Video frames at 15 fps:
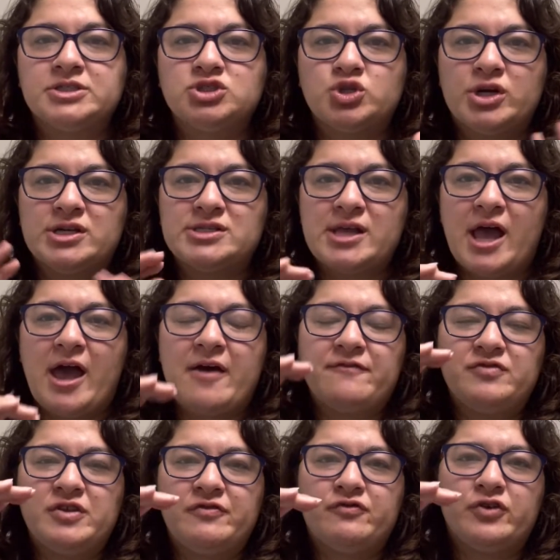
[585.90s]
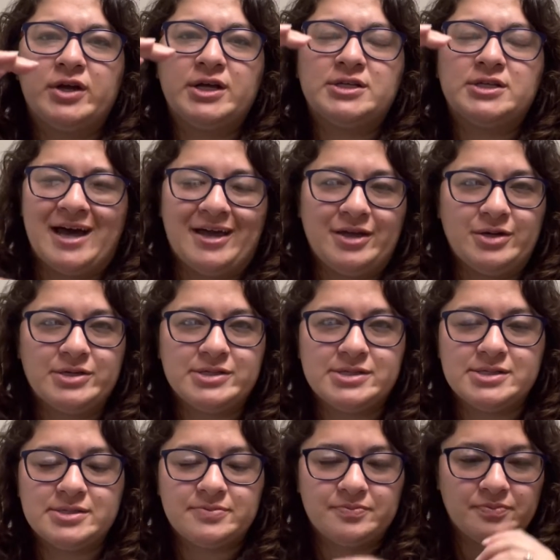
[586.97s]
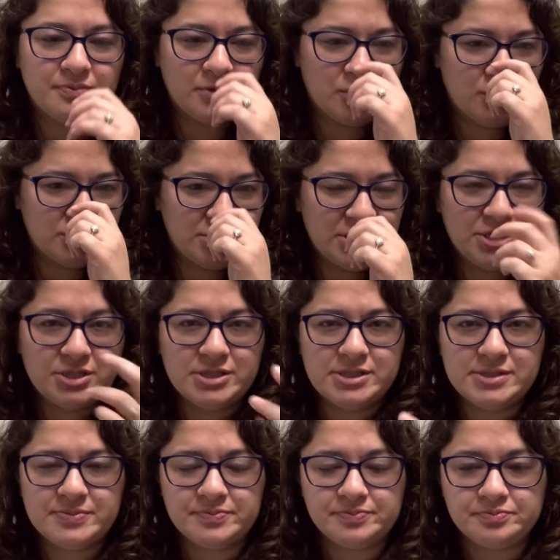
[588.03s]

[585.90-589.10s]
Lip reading: trays that have different tires or tiers.